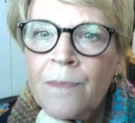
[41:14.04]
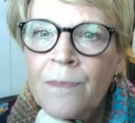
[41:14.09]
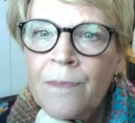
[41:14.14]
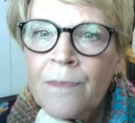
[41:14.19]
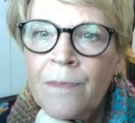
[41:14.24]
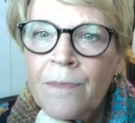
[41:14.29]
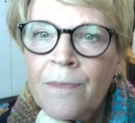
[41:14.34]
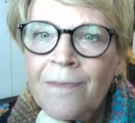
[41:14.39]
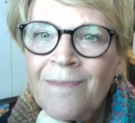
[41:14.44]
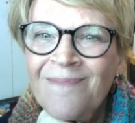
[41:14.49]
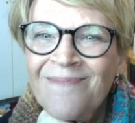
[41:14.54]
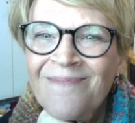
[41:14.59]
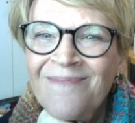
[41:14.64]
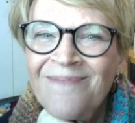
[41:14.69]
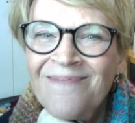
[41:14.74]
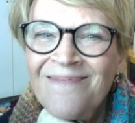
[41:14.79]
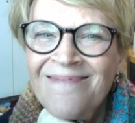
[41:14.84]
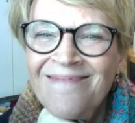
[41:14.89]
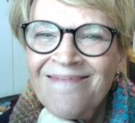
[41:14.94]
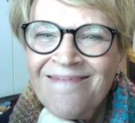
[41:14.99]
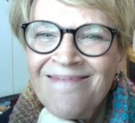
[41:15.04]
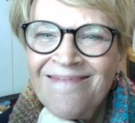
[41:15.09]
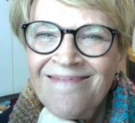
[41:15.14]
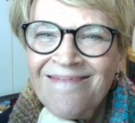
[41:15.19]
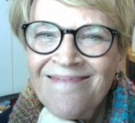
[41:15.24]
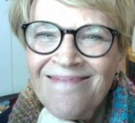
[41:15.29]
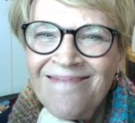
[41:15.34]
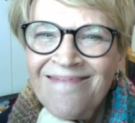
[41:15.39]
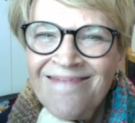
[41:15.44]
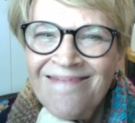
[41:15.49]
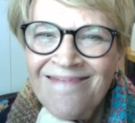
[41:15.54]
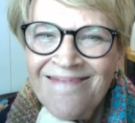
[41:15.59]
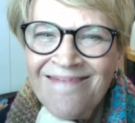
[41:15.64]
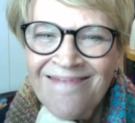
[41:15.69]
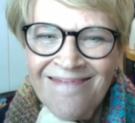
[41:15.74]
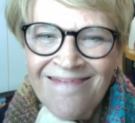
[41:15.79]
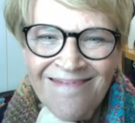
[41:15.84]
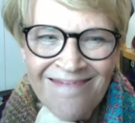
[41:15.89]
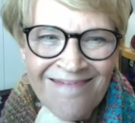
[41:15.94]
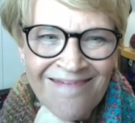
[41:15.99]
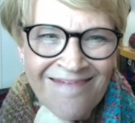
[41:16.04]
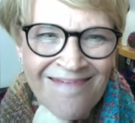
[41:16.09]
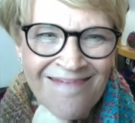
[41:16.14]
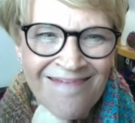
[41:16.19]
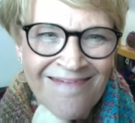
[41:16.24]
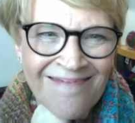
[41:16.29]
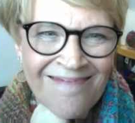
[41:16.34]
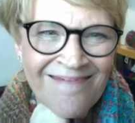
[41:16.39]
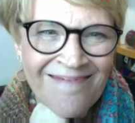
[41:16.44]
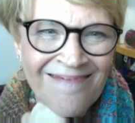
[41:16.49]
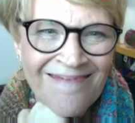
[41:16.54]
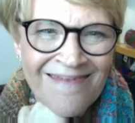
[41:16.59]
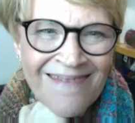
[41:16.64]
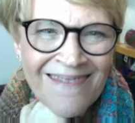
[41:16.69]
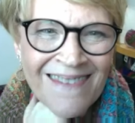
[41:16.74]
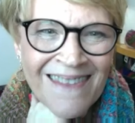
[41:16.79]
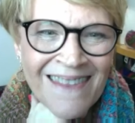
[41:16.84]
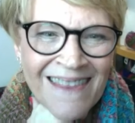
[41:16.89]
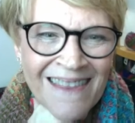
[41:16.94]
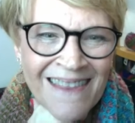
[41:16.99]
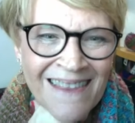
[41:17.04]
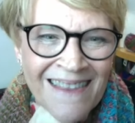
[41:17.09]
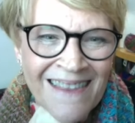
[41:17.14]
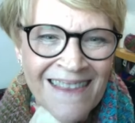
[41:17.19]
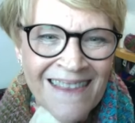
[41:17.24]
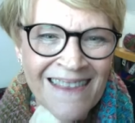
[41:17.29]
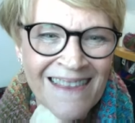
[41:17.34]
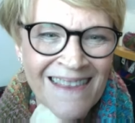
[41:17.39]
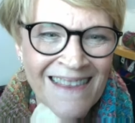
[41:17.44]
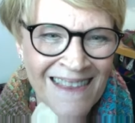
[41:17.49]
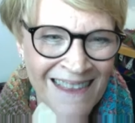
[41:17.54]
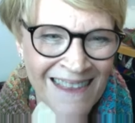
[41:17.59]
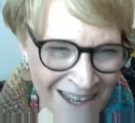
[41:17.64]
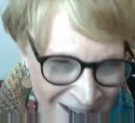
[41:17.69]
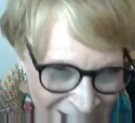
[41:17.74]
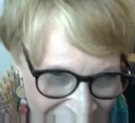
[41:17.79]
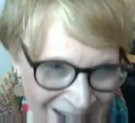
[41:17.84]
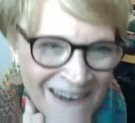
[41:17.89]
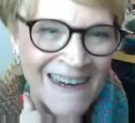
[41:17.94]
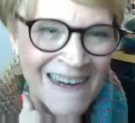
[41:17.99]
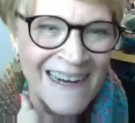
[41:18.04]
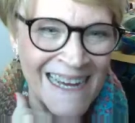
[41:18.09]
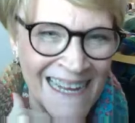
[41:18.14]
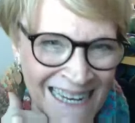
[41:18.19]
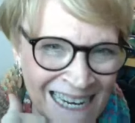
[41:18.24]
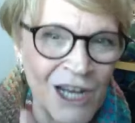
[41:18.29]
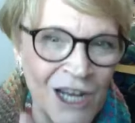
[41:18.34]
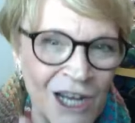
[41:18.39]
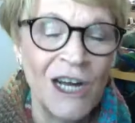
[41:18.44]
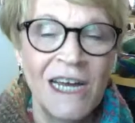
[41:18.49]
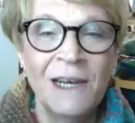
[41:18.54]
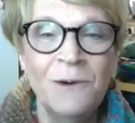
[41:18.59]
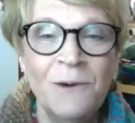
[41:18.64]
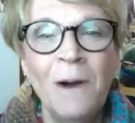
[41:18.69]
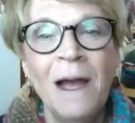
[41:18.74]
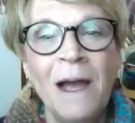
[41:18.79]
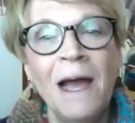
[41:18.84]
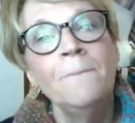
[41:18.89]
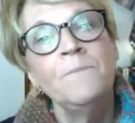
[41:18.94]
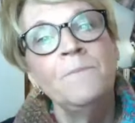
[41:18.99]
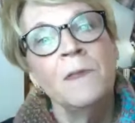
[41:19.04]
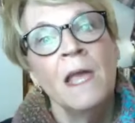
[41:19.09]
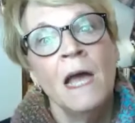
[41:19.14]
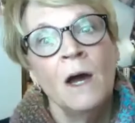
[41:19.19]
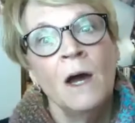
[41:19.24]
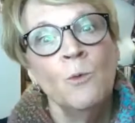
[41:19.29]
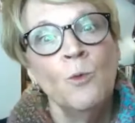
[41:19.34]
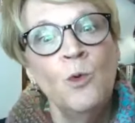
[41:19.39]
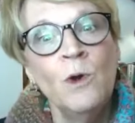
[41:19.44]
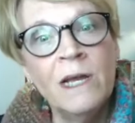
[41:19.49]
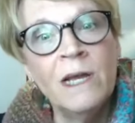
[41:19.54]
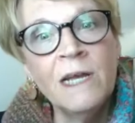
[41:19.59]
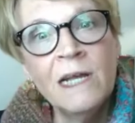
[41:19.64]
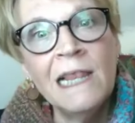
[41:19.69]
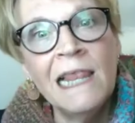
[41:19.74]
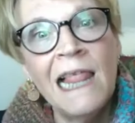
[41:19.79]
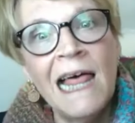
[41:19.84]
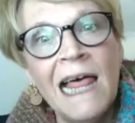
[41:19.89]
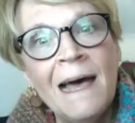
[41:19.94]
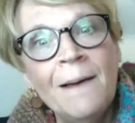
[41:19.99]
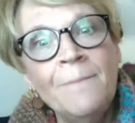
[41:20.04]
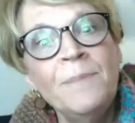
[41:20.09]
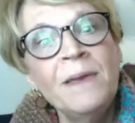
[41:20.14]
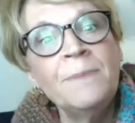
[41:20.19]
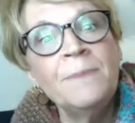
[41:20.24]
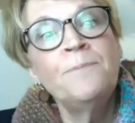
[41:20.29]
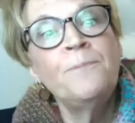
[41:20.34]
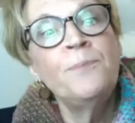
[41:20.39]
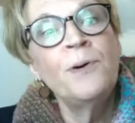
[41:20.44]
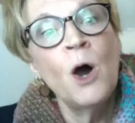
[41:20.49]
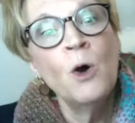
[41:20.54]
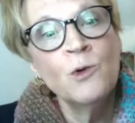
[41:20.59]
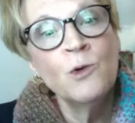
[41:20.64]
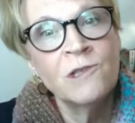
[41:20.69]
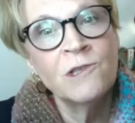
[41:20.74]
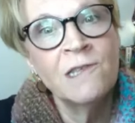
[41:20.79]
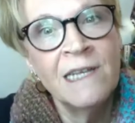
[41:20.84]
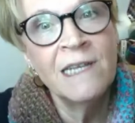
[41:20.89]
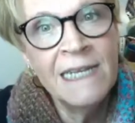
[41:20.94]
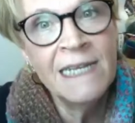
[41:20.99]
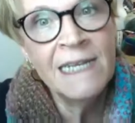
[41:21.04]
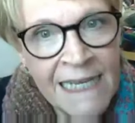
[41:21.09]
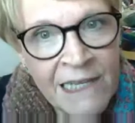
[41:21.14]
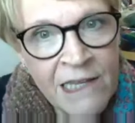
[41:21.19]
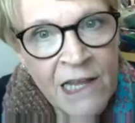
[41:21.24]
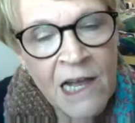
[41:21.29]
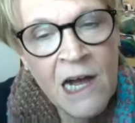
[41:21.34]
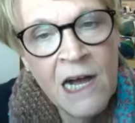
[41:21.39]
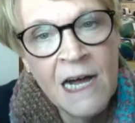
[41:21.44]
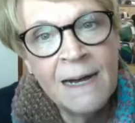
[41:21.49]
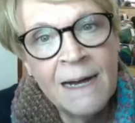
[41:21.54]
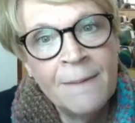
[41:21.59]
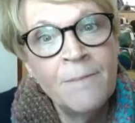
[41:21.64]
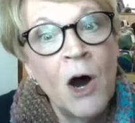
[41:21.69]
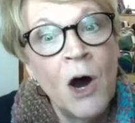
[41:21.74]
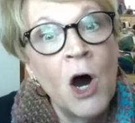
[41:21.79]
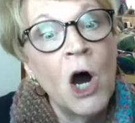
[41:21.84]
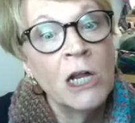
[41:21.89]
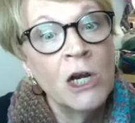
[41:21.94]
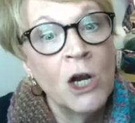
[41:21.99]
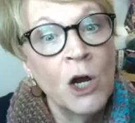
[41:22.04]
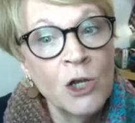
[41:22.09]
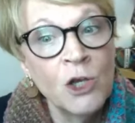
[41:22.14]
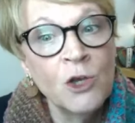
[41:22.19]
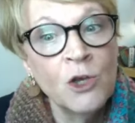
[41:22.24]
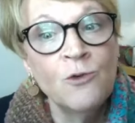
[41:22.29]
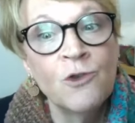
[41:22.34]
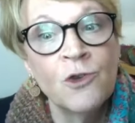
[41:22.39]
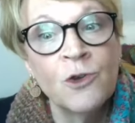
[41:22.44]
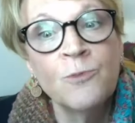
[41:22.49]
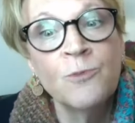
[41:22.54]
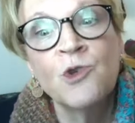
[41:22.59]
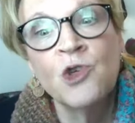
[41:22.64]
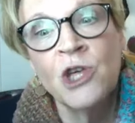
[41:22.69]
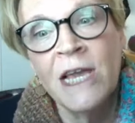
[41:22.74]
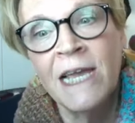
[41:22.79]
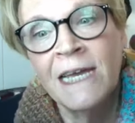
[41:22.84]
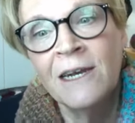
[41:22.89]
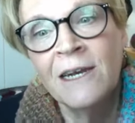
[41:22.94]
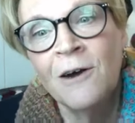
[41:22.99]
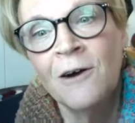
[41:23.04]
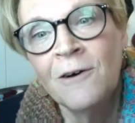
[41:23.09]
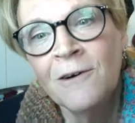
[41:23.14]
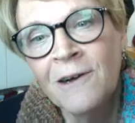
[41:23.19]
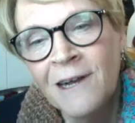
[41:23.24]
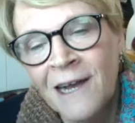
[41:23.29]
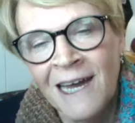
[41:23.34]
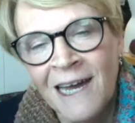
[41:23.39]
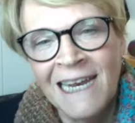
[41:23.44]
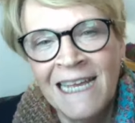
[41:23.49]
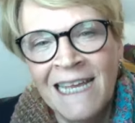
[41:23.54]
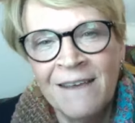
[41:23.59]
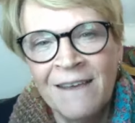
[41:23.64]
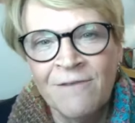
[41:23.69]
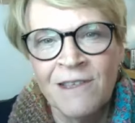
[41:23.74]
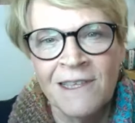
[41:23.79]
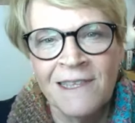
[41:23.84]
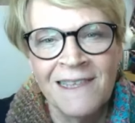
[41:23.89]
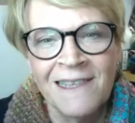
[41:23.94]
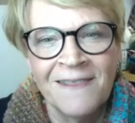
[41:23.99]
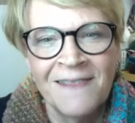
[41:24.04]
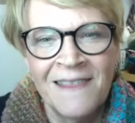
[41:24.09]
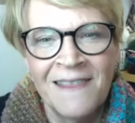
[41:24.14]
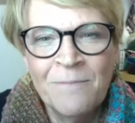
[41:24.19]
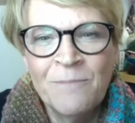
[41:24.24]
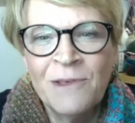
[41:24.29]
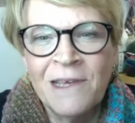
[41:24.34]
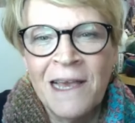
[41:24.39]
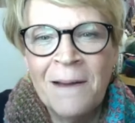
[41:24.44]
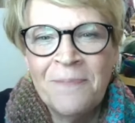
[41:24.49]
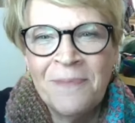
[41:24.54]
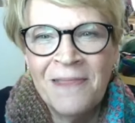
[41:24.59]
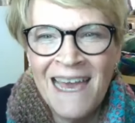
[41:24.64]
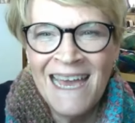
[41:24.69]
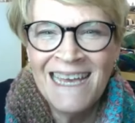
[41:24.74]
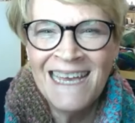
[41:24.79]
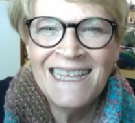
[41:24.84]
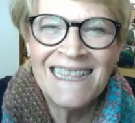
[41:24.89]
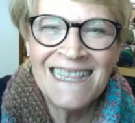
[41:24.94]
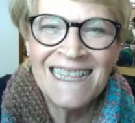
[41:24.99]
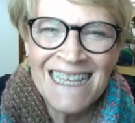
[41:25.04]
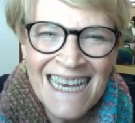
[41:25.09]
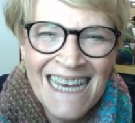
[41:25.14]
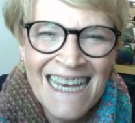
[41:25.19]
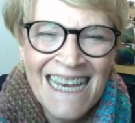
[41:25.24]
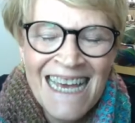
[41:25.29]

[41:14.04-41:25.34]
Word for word: Yes. Thank you very much. That was a lot of information. Good, good. Well, we'll um, be posting it um, on our YouTube channel. Kind of gives us a thumbs up. Thanks.